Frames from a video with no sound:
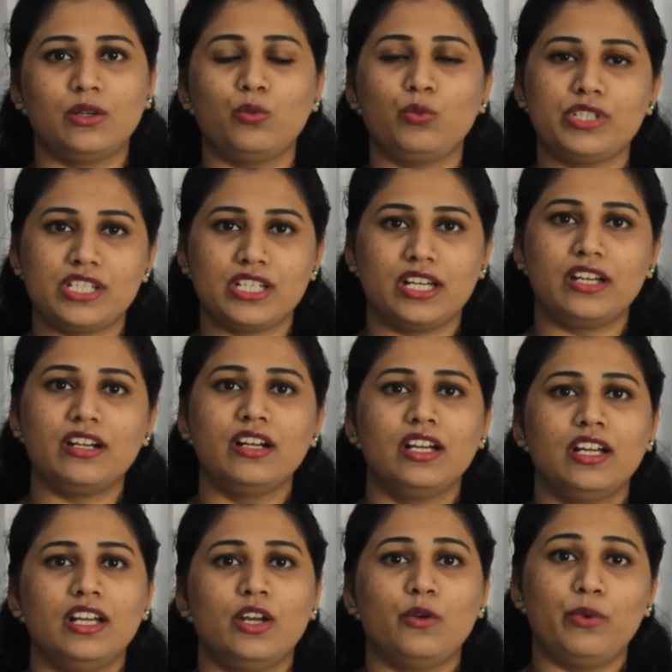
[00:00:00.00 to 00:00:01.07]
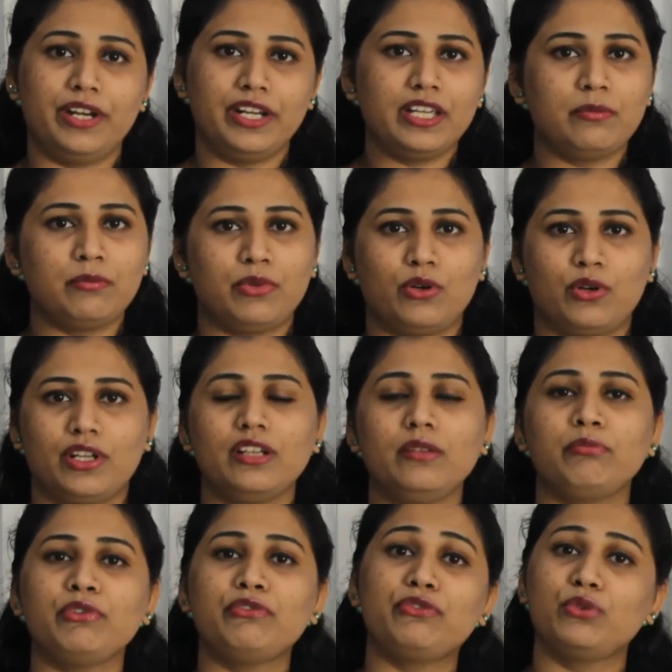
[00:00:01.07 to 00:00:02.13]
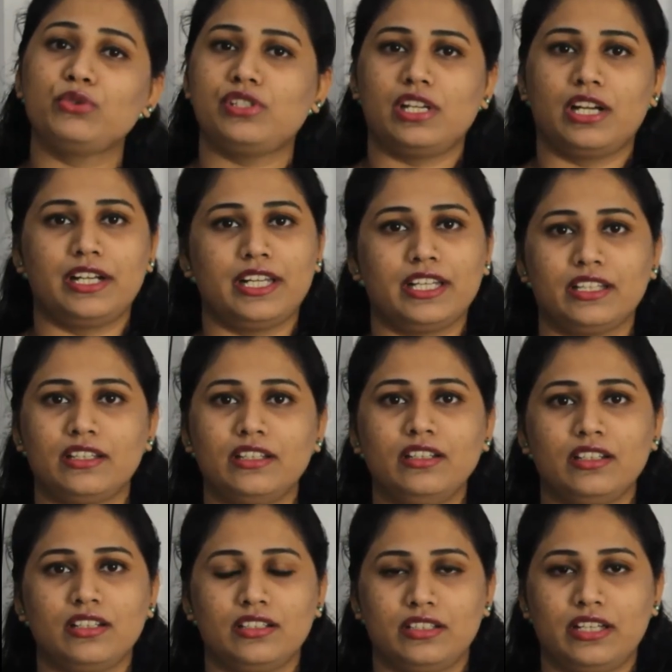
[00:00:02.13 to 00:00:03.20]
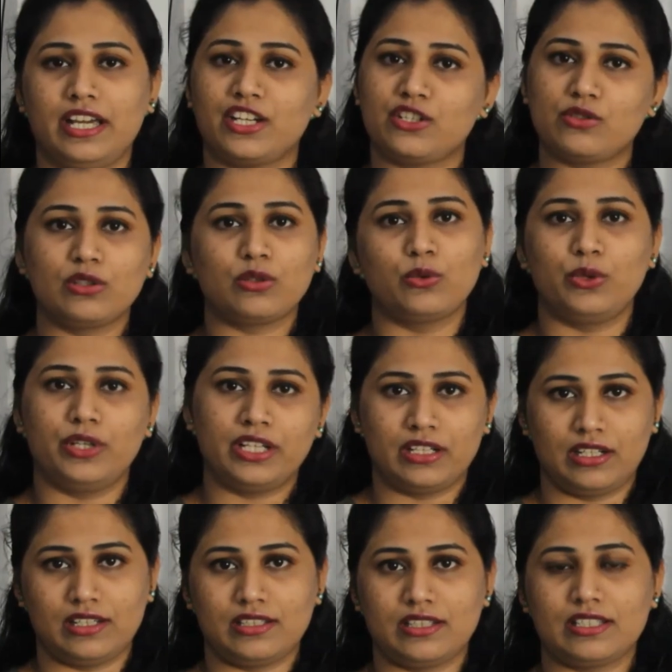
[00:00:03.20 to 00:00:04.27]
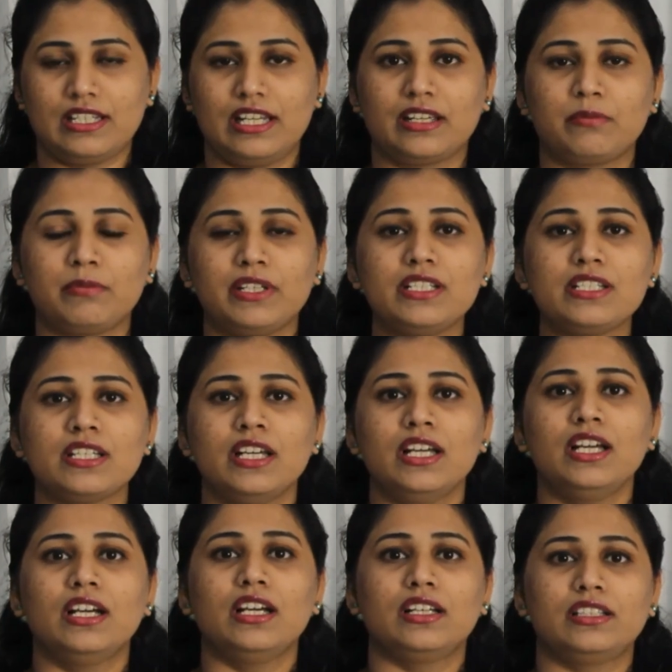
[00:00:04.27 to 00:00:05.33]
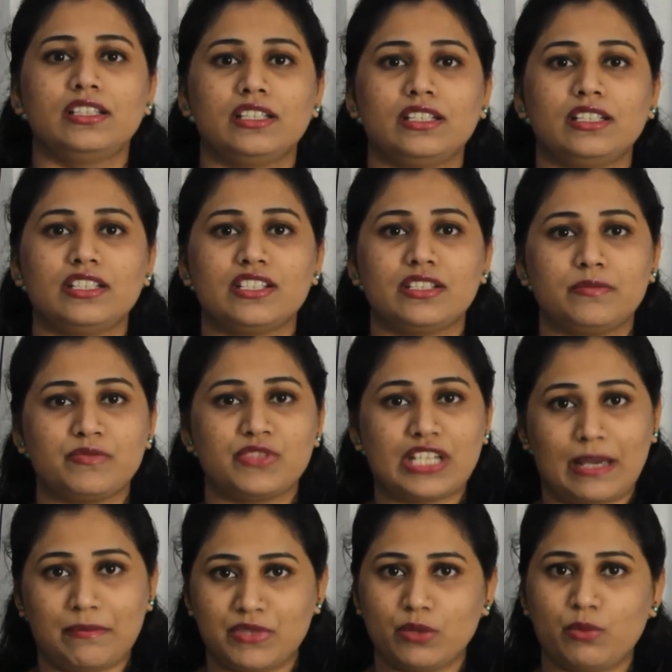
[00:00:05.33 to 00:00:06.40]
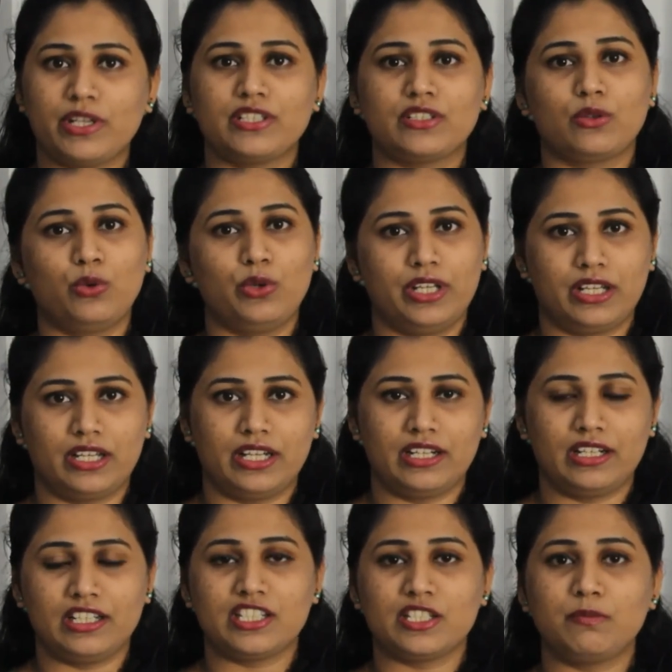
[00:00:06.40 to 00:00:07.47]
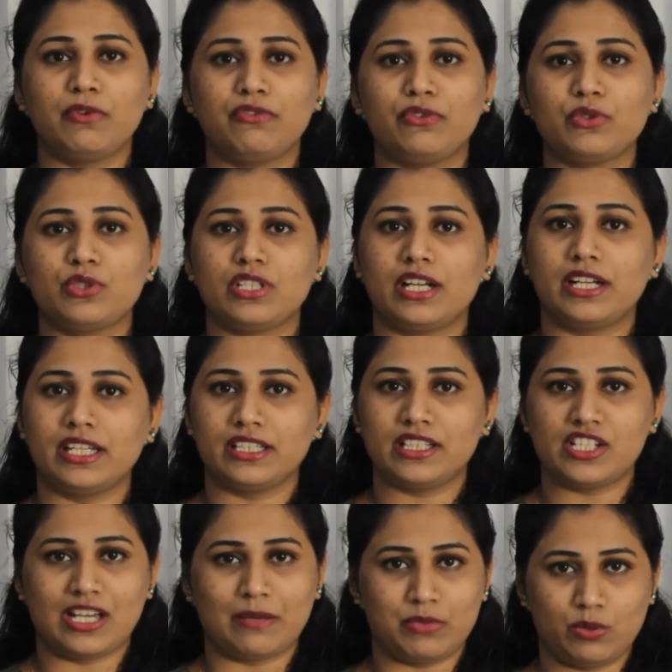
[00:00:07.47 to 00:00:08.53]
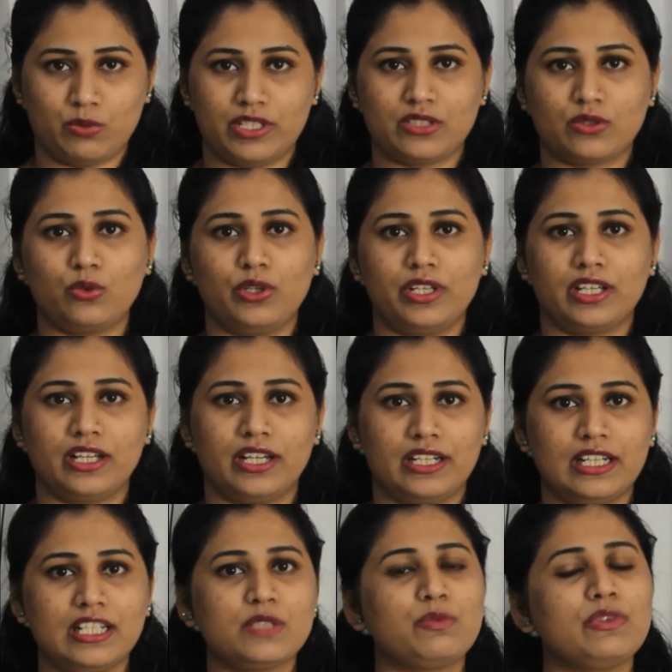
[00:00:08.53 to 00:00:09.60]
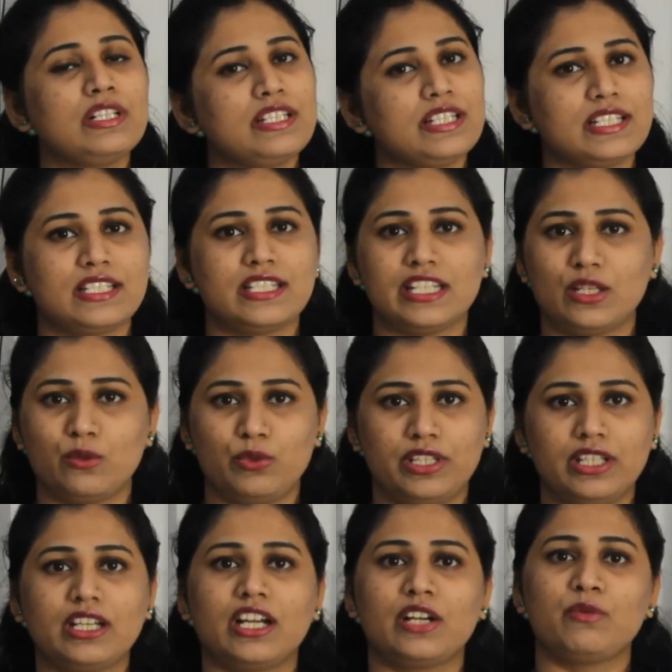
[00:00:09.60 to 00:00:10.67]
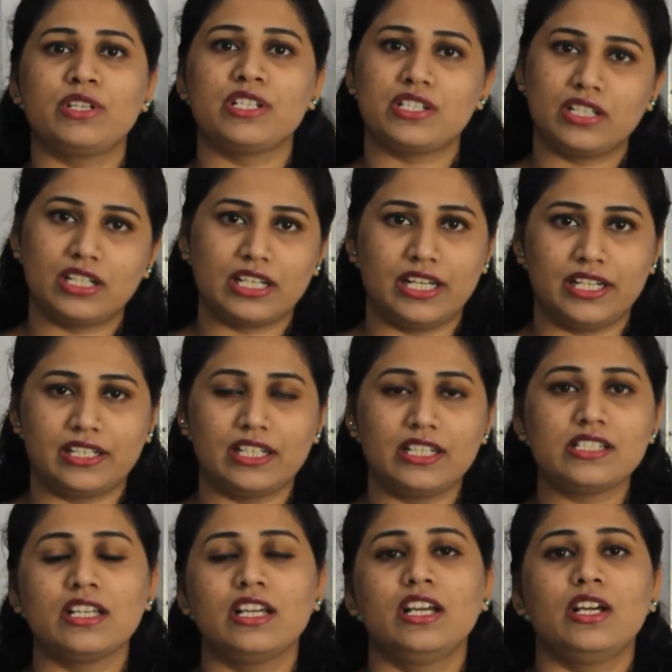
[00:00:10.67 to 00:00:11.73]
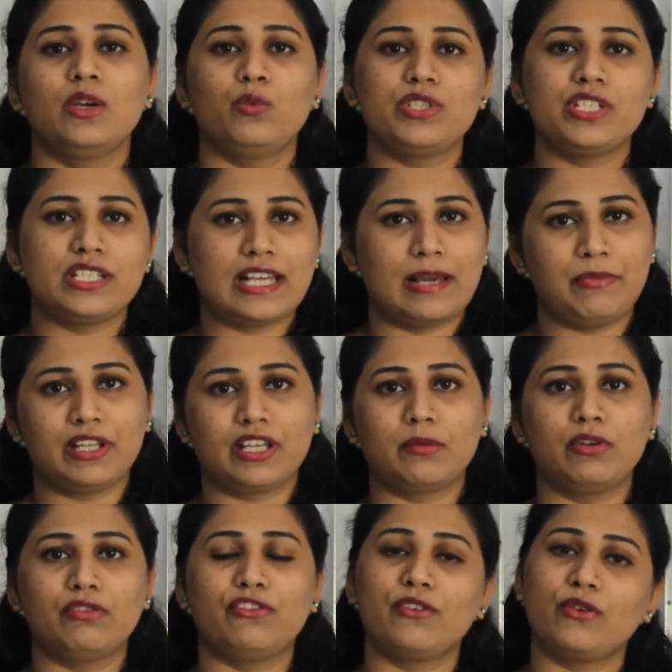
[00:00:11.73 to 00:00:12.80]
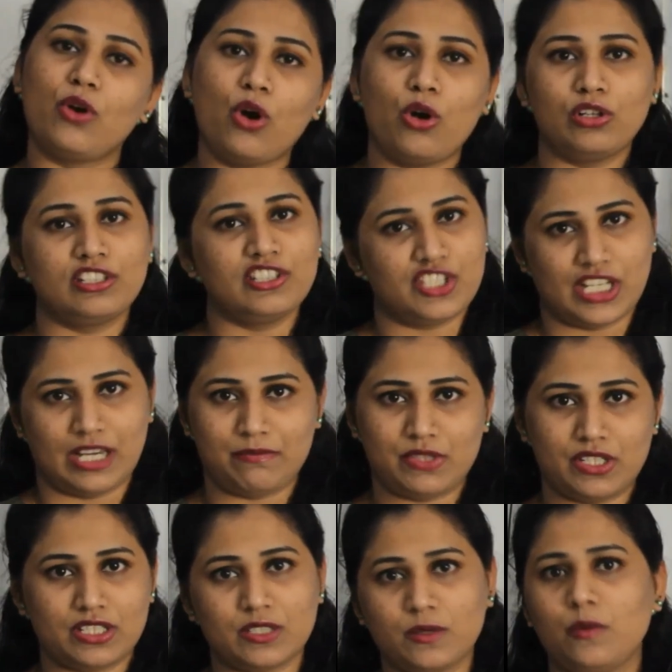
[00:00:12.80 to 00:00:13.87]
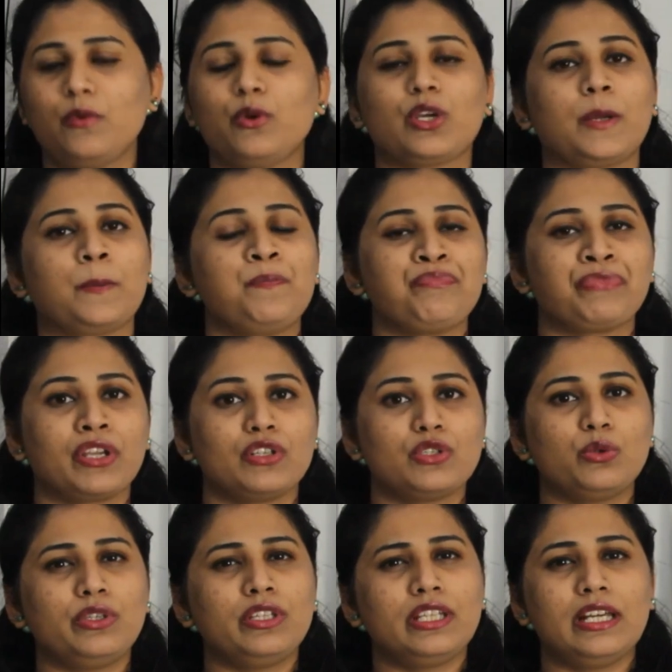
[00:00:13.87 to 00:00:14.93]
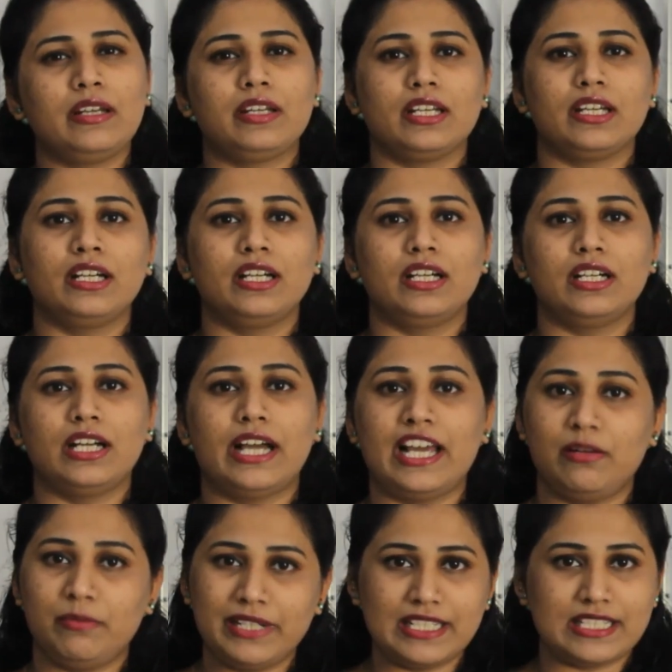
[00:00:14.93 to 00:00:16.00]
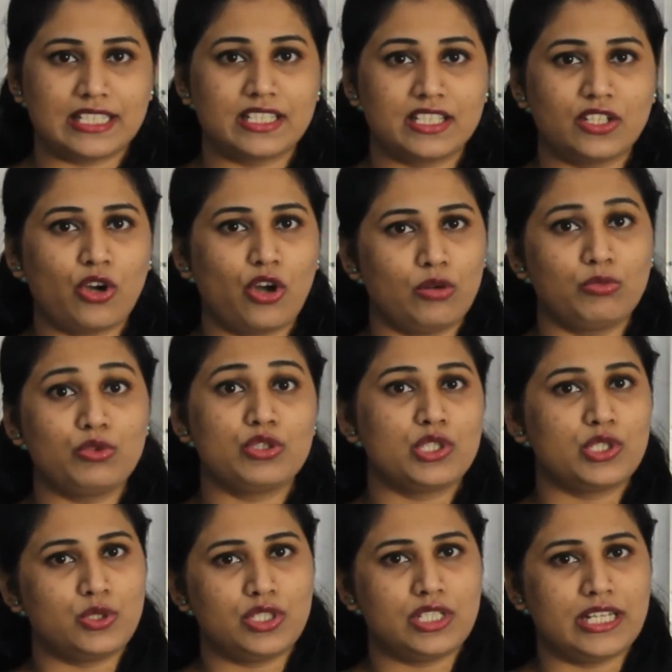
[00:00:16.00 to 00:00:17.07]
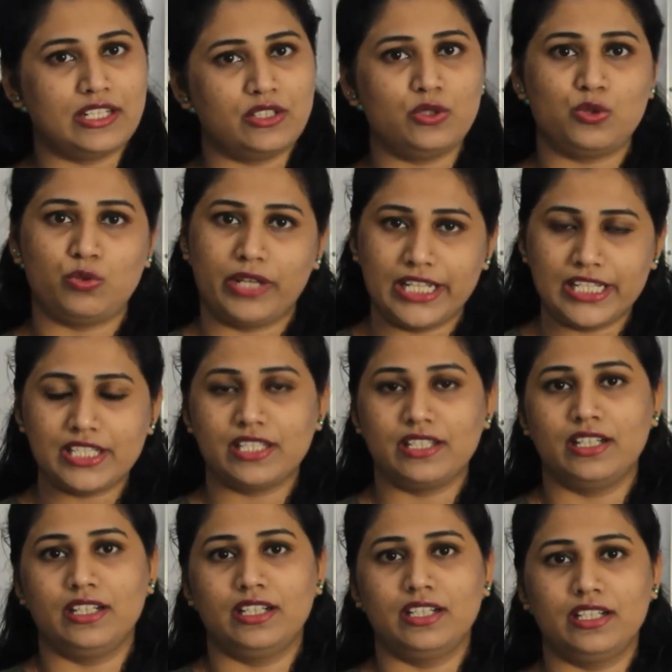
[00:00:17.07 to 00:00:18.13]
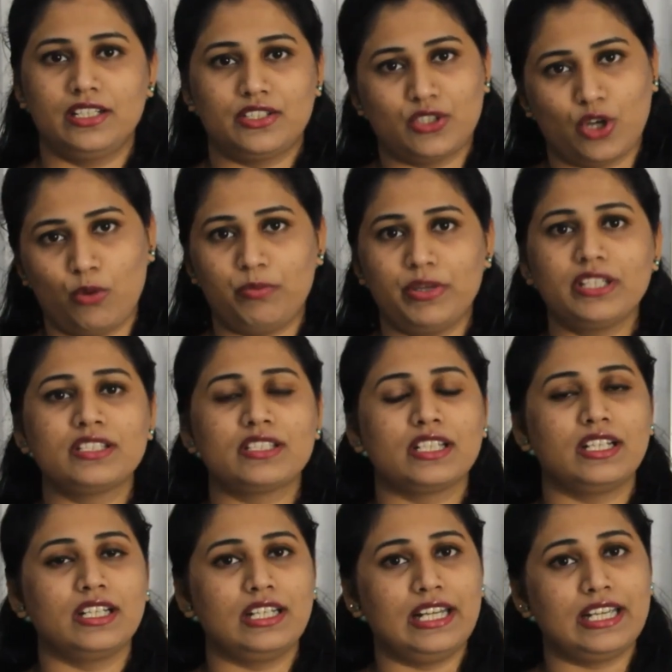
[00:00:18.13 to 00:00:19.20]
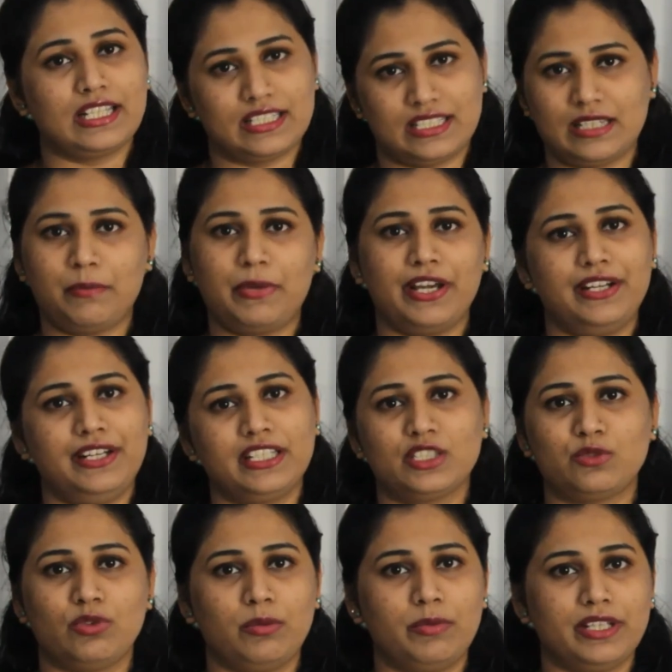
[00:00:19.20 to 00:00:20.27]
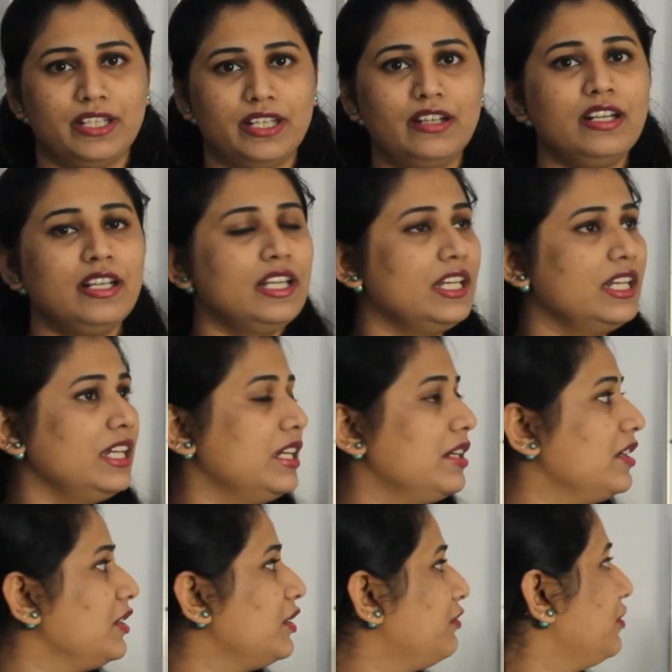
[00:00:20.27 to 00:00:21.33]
which are very important before starting the actual coding classes. Like means the chapter wise coding guidelines. Before starting the chapter wise coding guidelines, we'll just deal with the conventional guidelines which is applicable for all the chapters. Okay, so in that I'll be discussing almost 10 to 12 topics, like subheadings will be there. The